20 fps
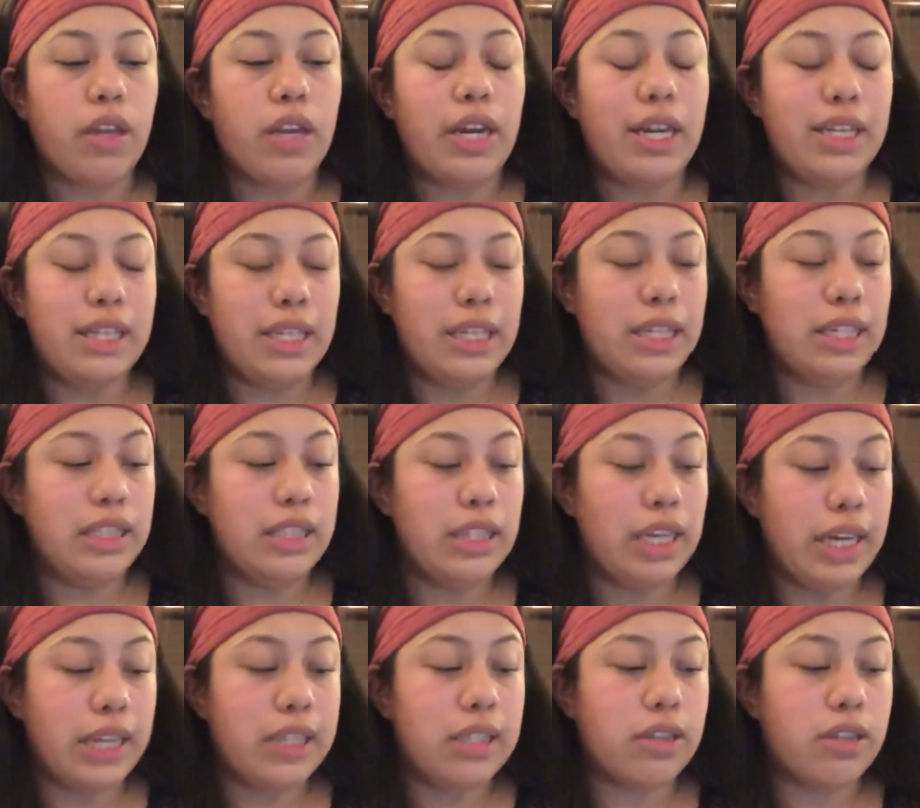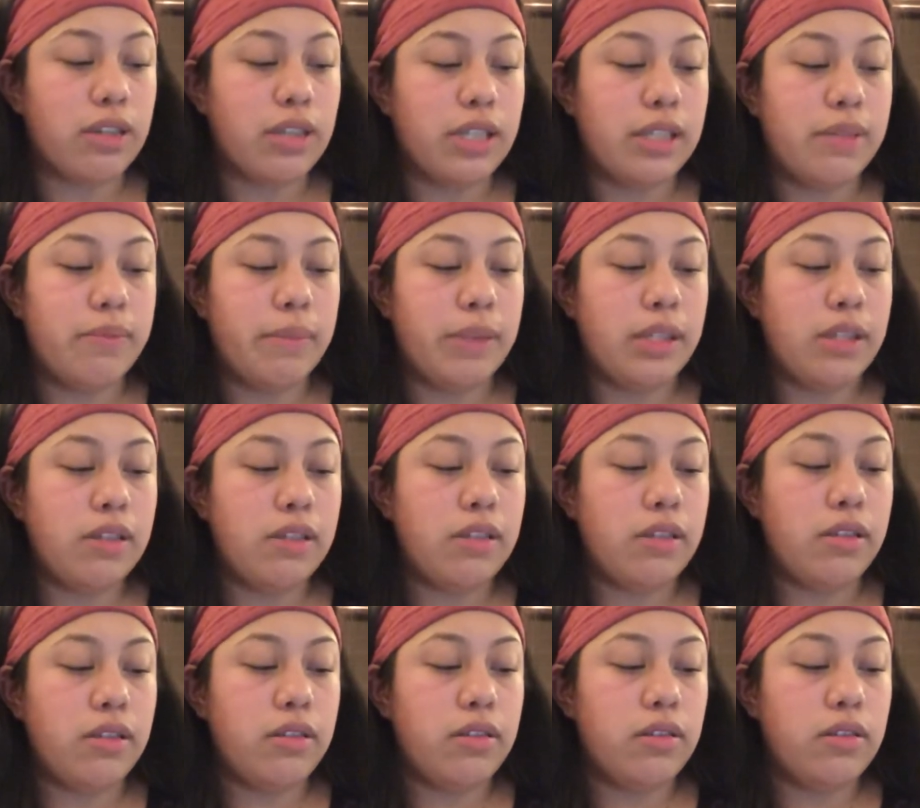And he liked
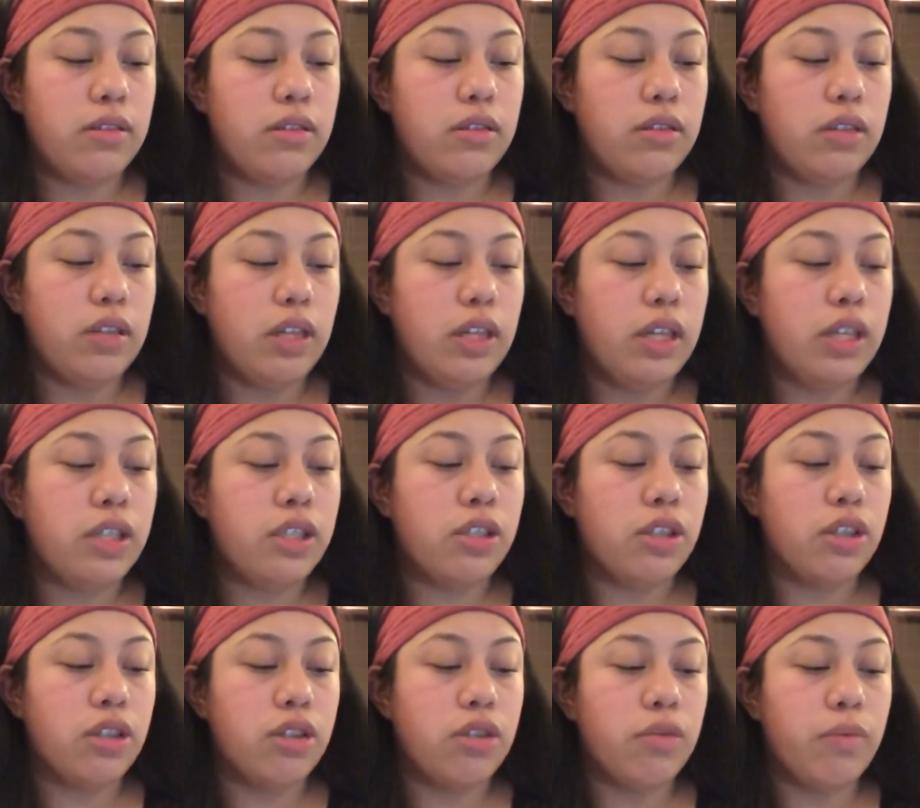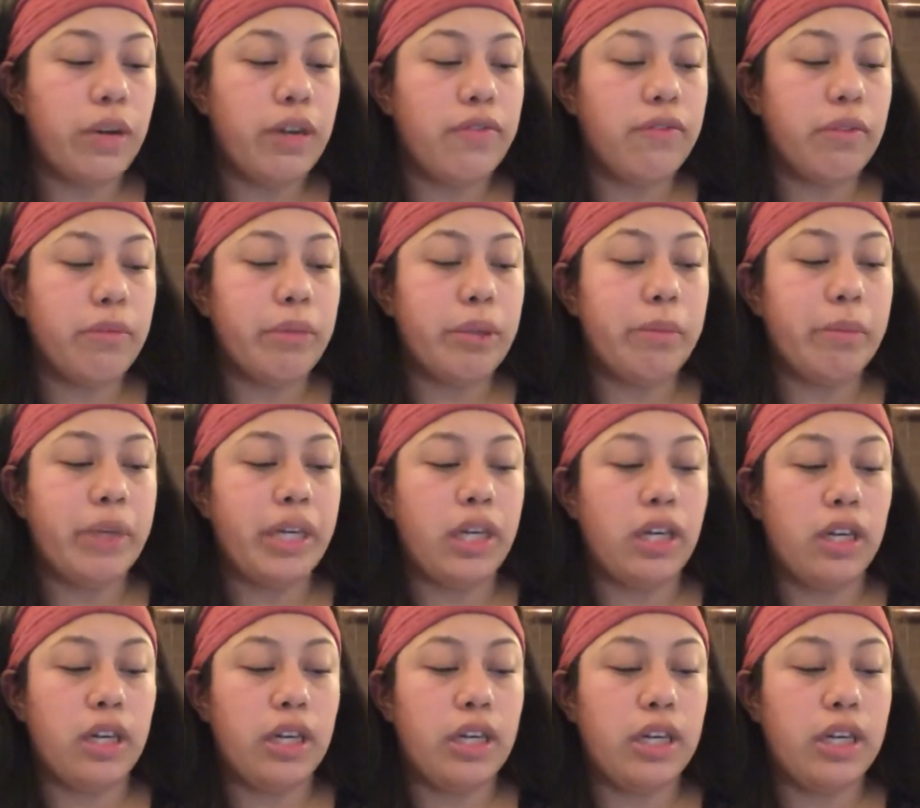Christmas. He turned away from the mirror